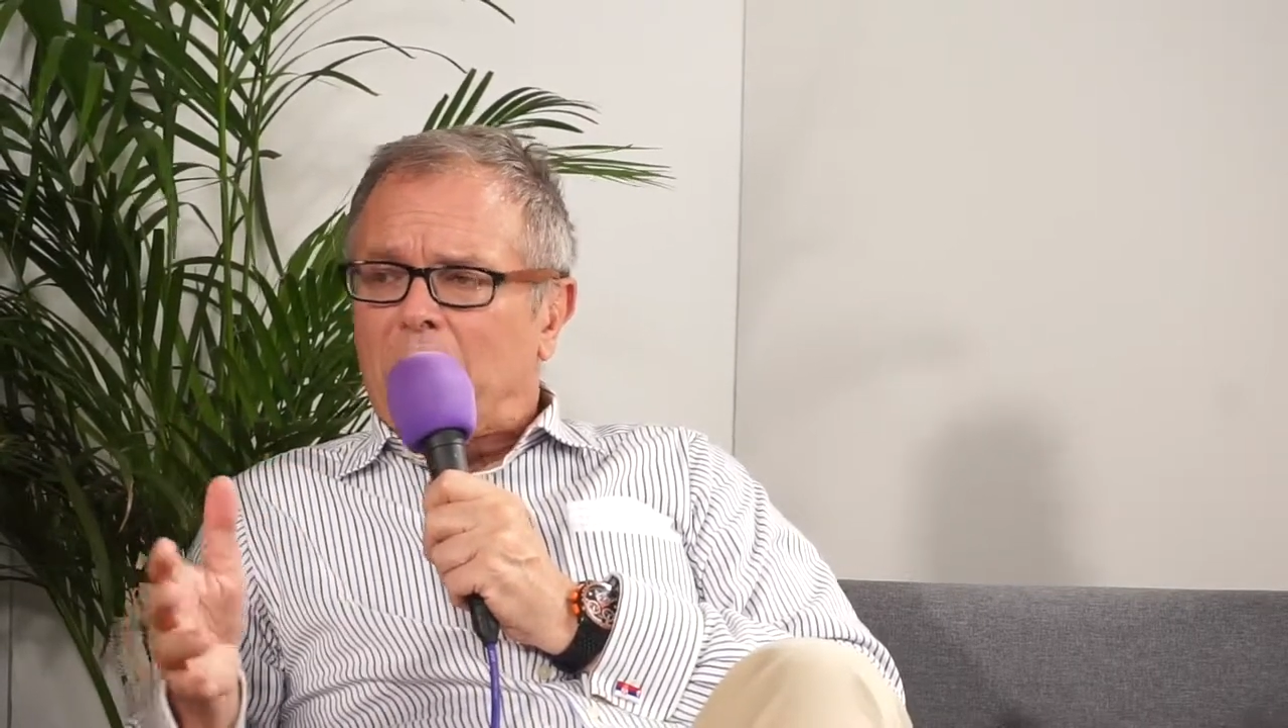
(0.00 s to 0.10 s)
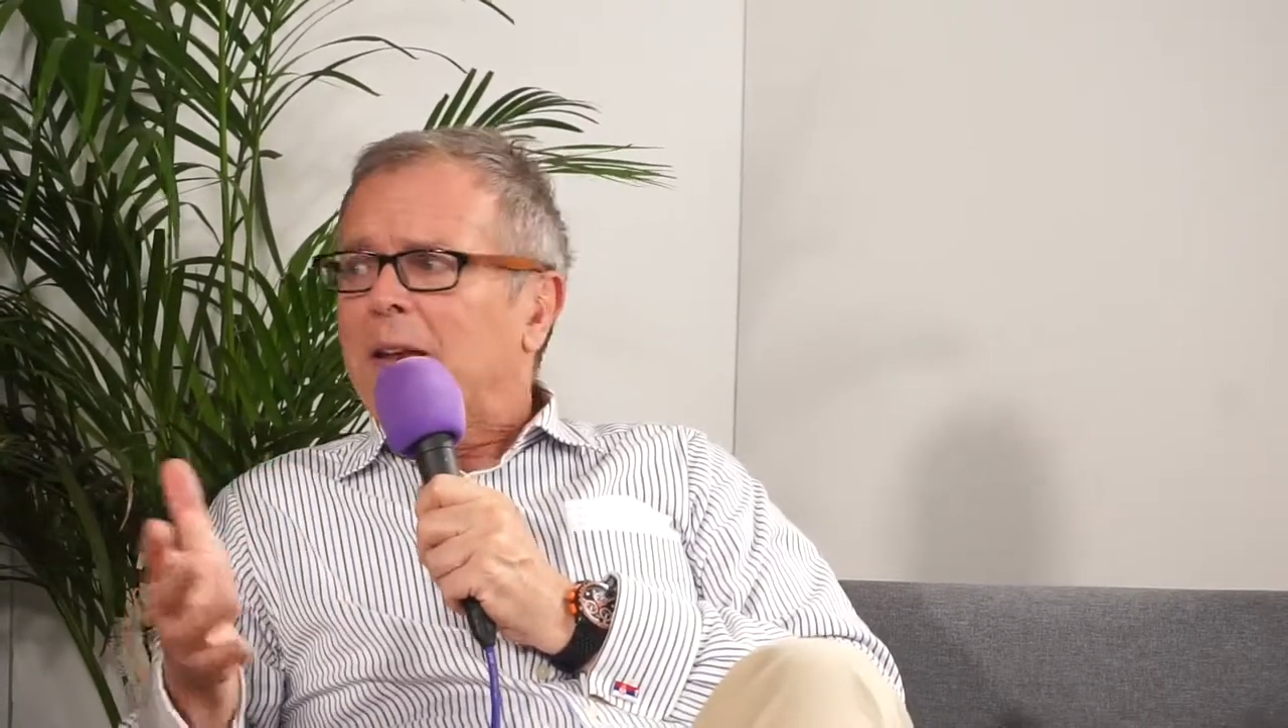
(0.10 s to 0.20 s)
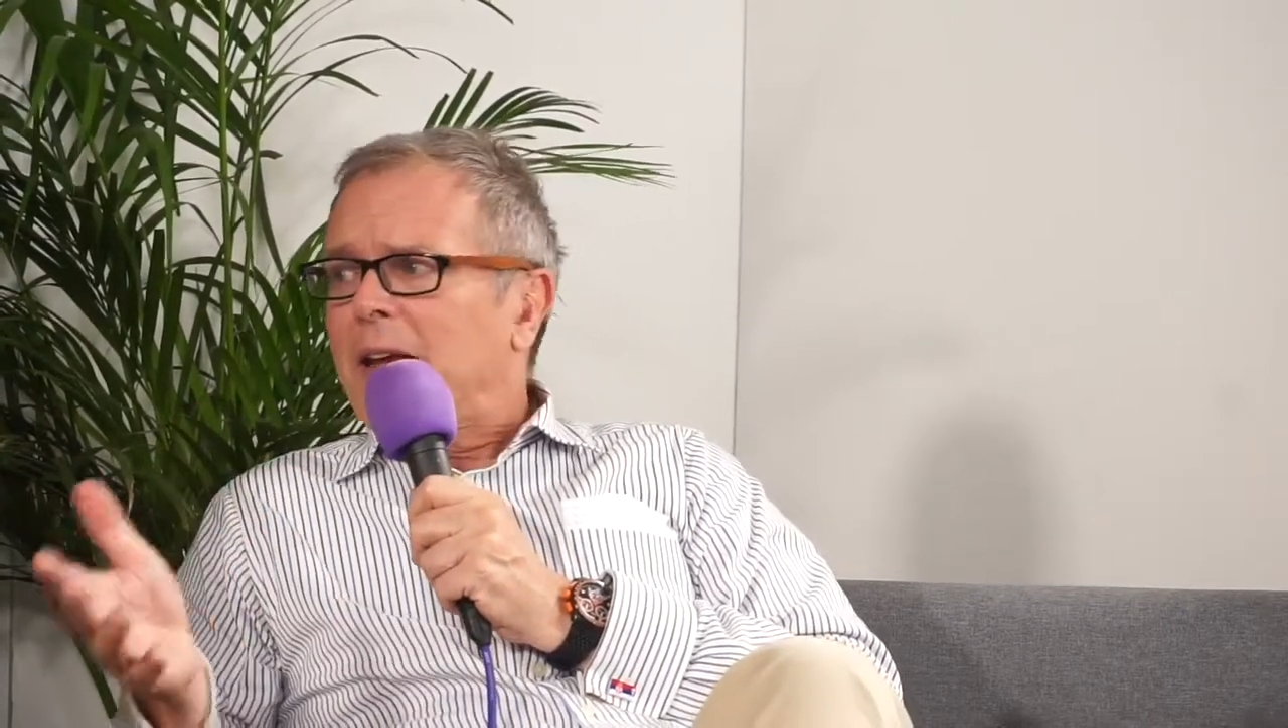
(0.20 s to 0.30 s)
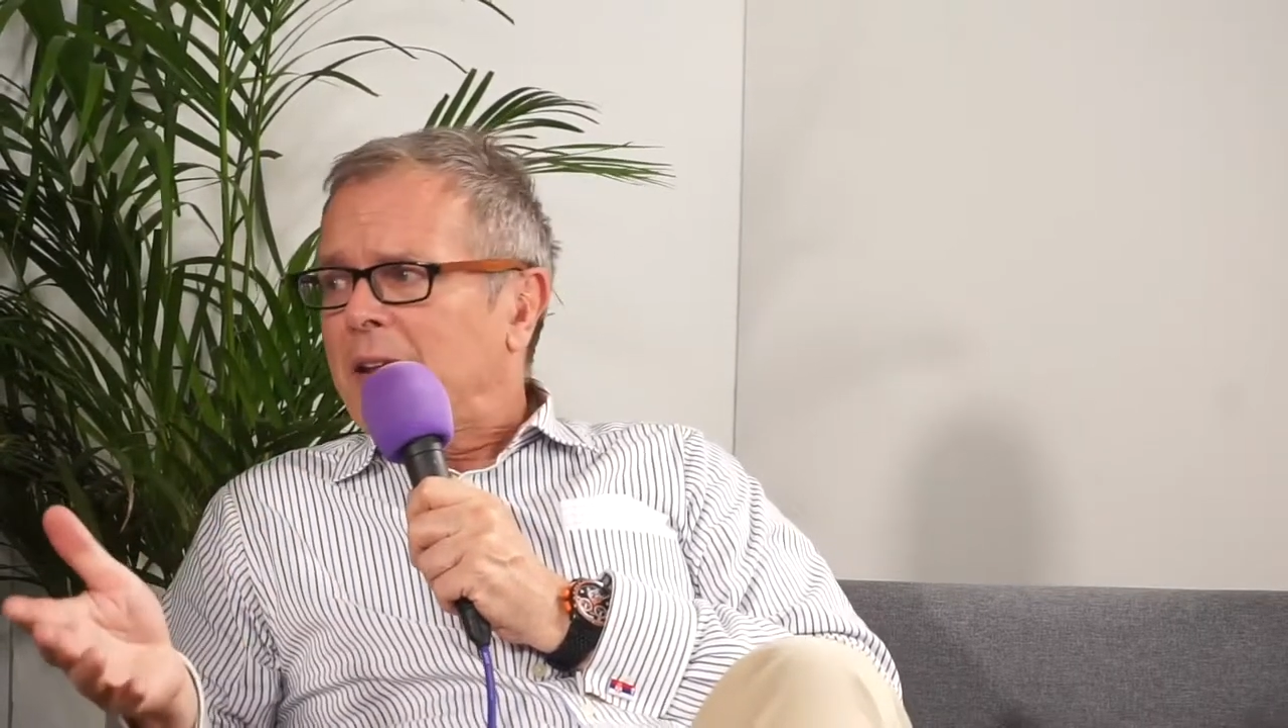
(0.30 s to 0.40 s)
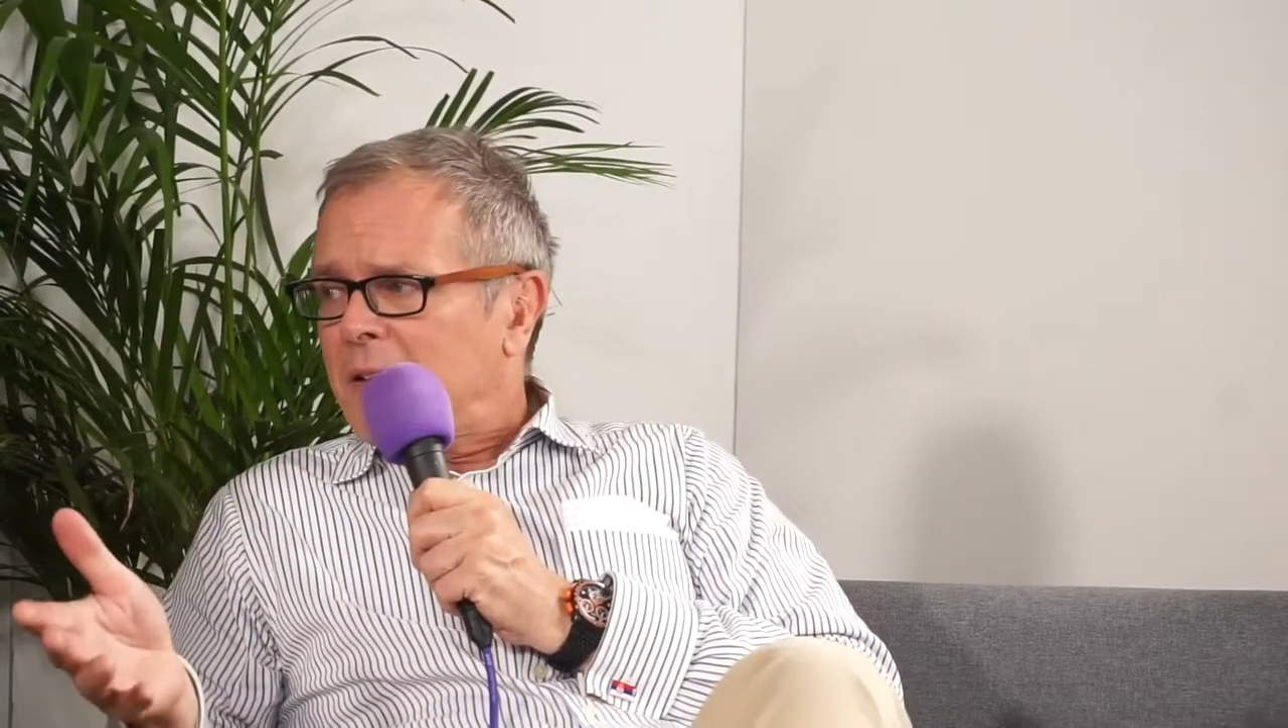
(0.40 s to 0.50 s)

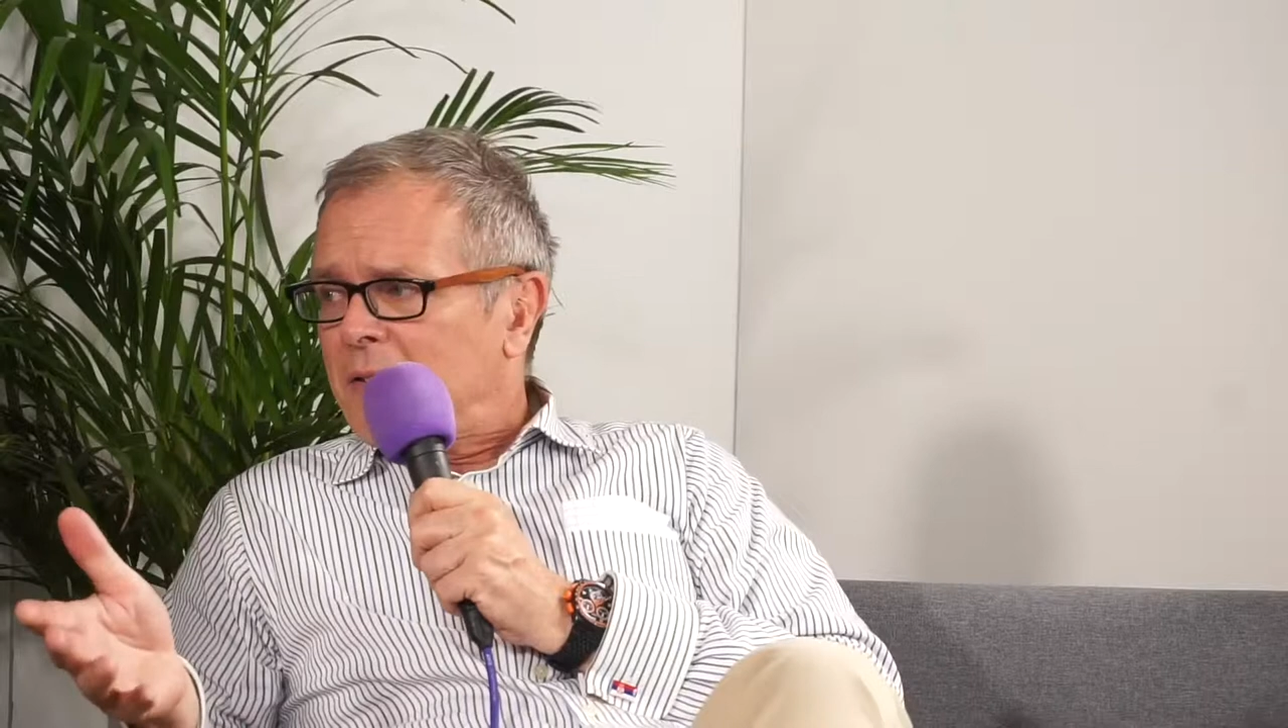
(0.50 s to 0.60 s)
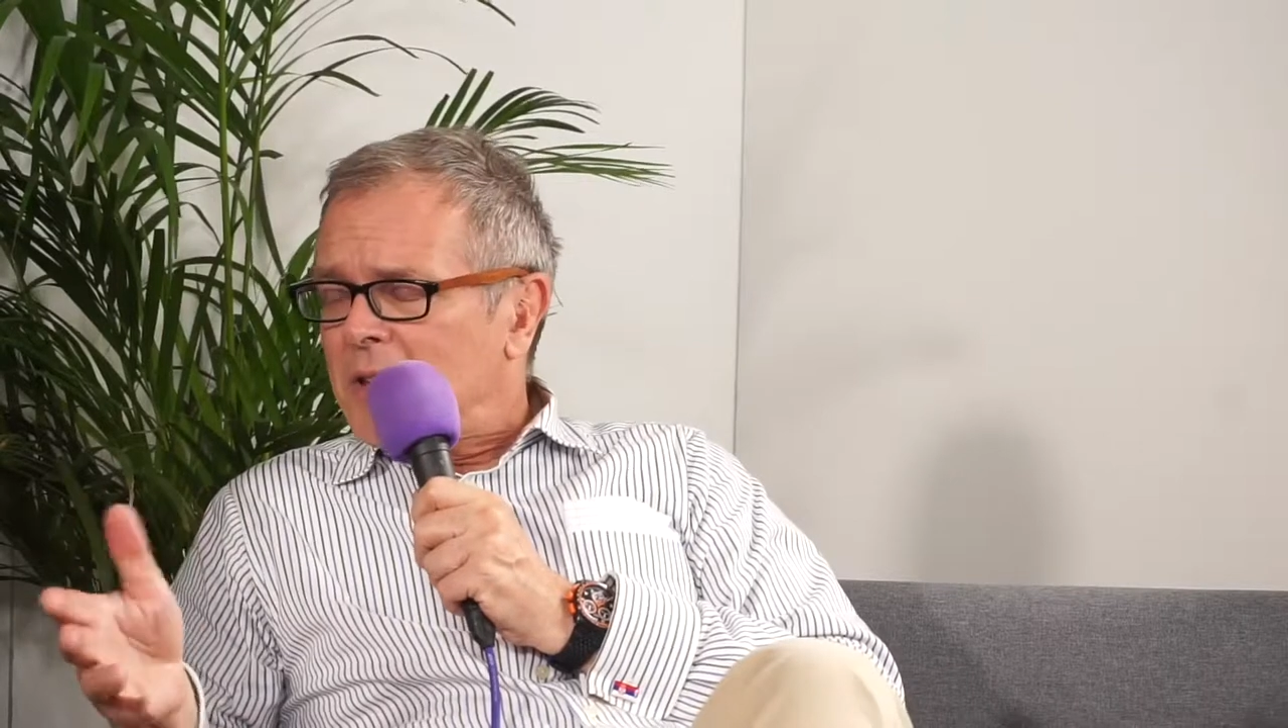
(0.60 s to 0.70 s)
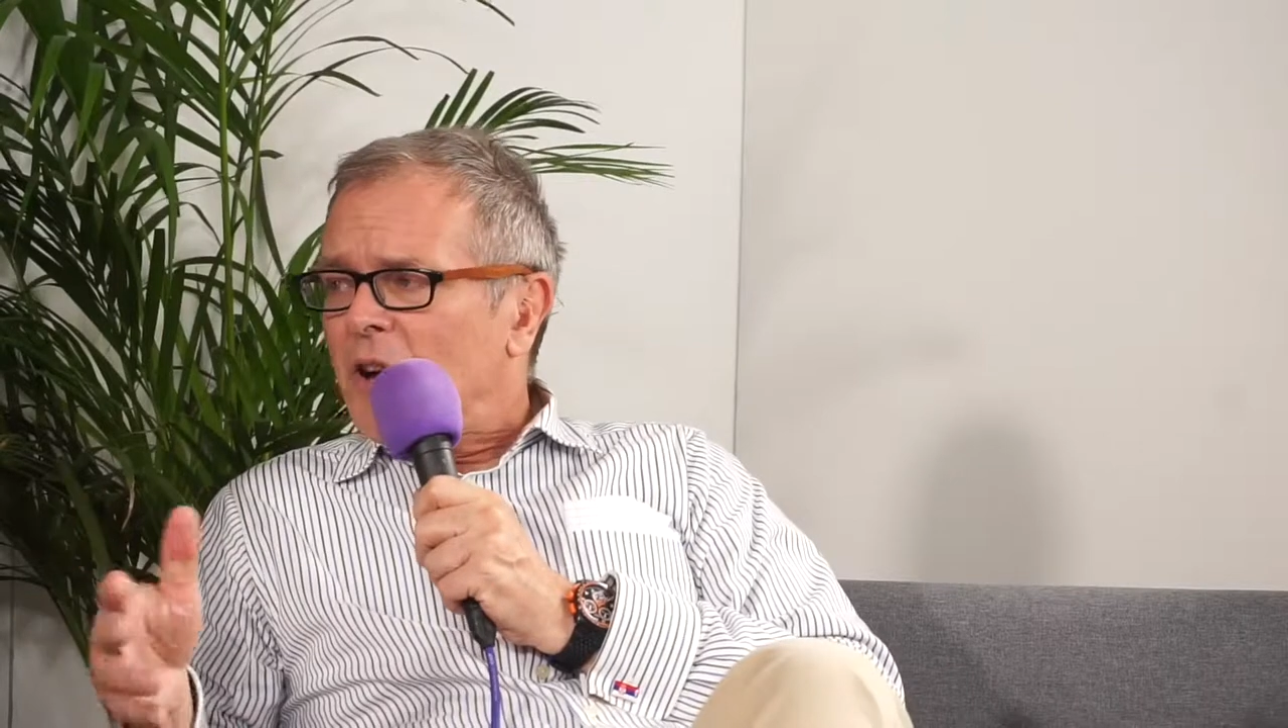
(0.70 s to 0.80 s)
like getting the